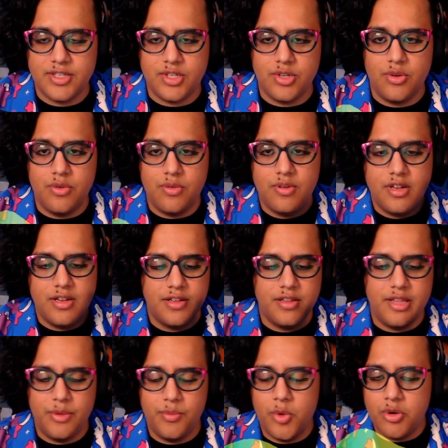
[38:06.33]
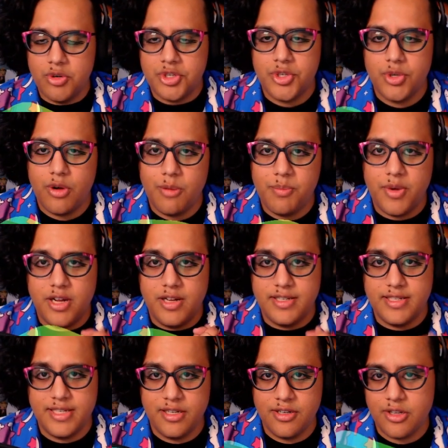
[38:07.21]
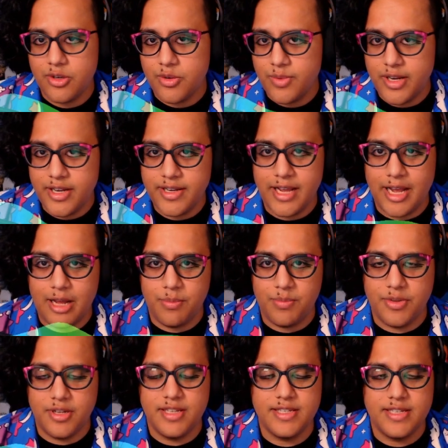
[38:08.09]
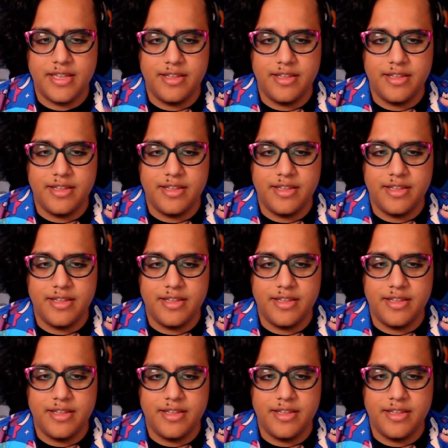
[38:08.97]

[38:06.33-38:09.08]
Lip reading: So they won't show up until a raid happens,